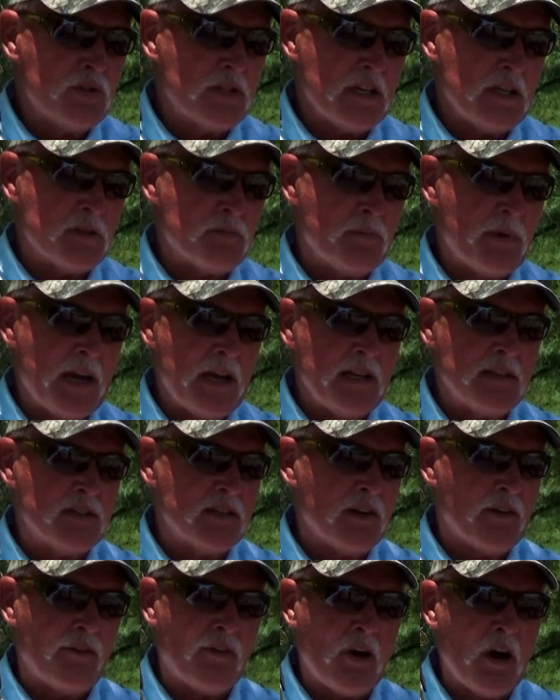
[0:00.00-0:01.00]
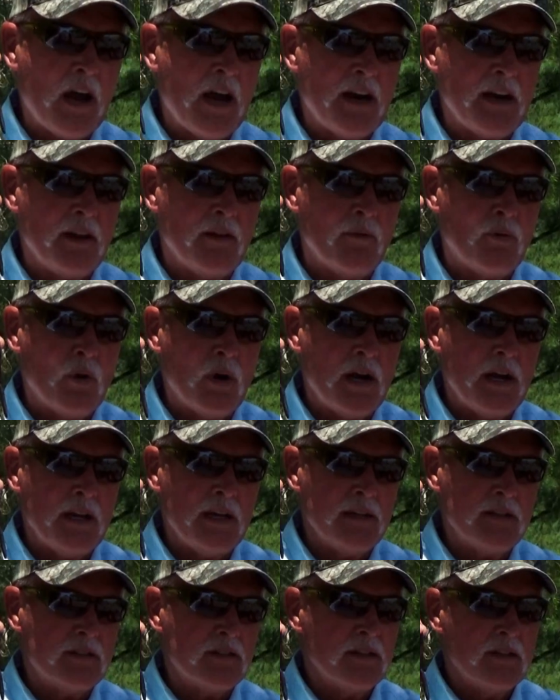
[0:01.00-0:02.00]
these baits in a variety of
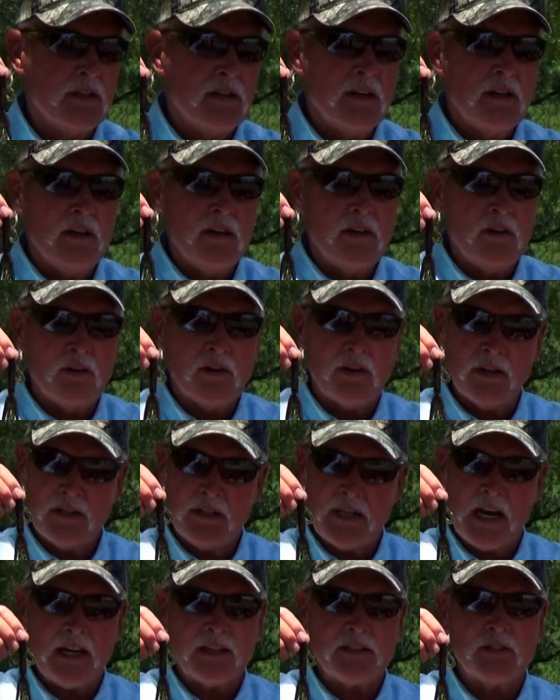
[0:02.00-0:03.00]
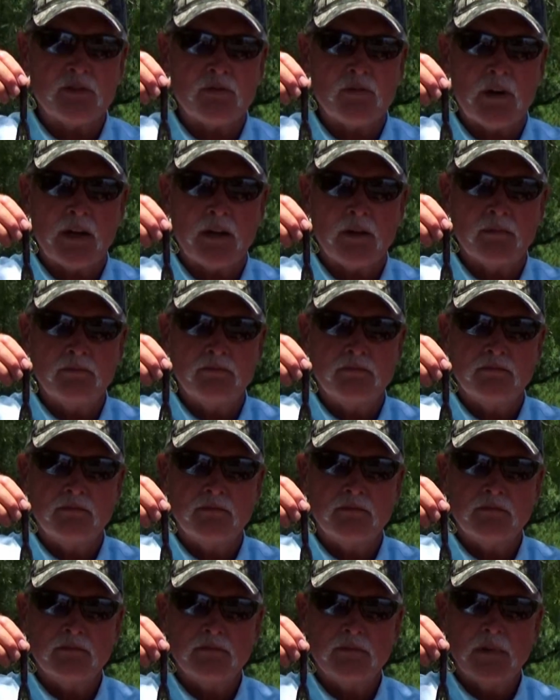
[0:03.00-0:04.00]
ways. You can Texas rig them,
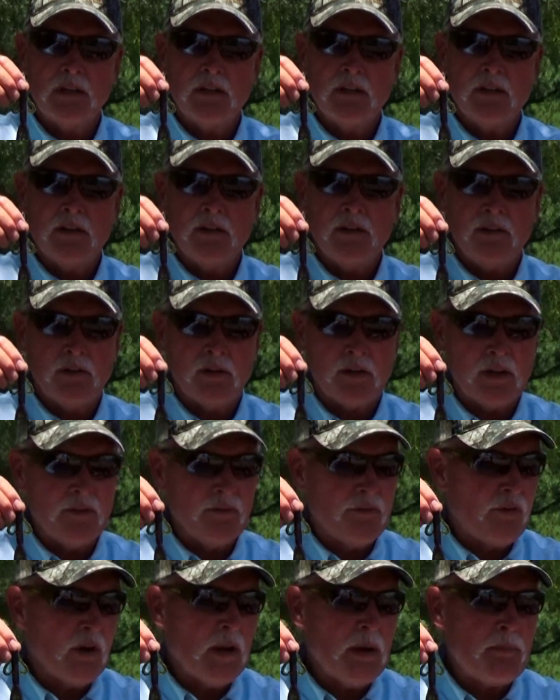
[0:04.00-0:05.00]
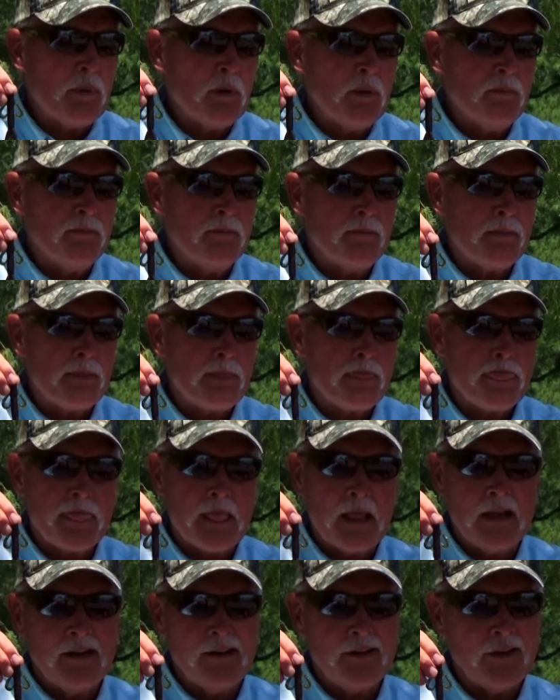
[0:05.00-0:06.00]
you can flip them,
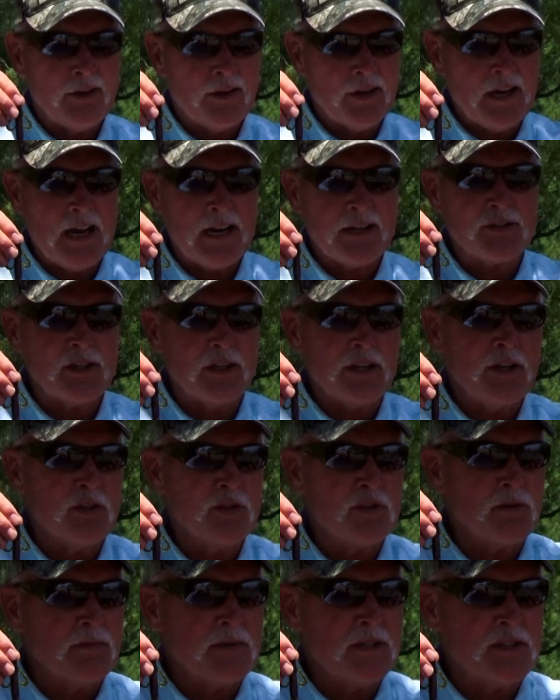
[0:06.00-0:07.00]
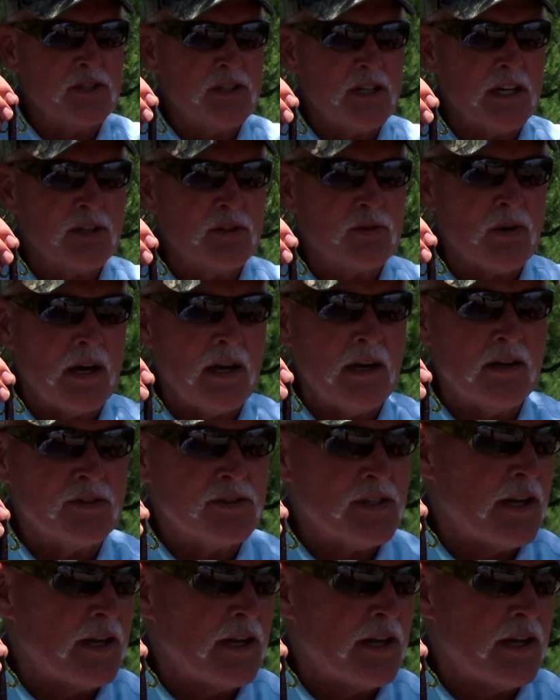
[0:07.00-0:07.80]
you can actually use them as jig trailers.